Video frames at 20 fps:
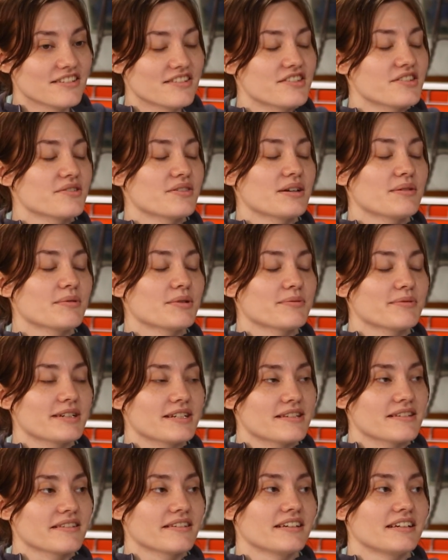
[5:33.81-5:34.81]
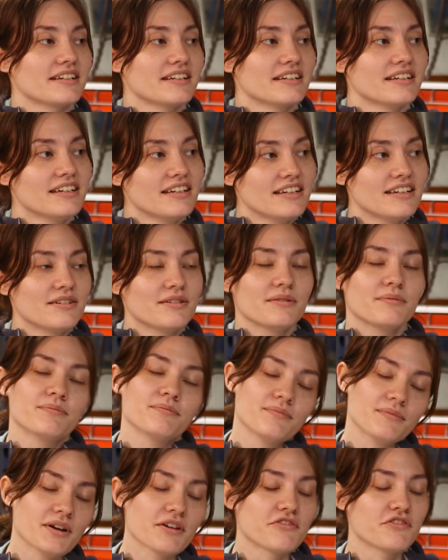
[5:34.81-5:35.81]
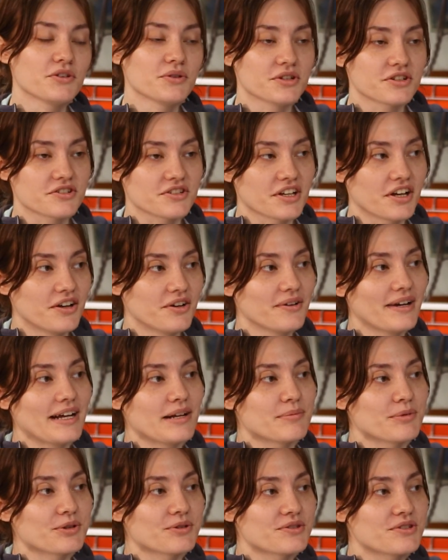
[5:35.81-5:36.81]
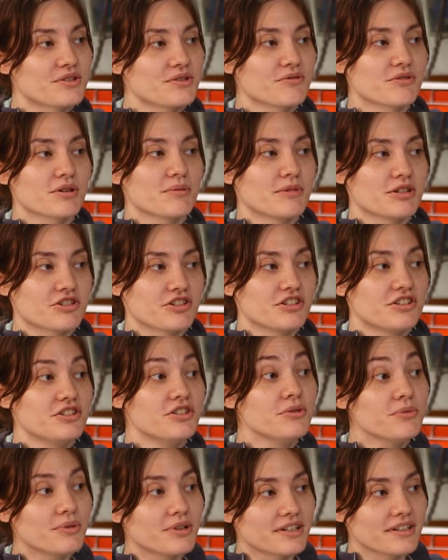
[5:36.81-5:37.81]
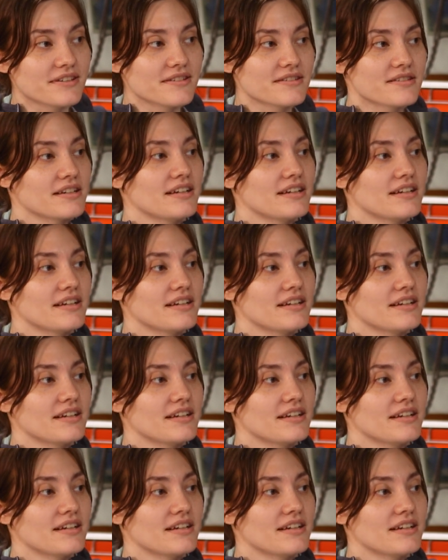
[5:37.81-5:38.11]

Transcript: So they were recently, a few years ago, able to commission new ones.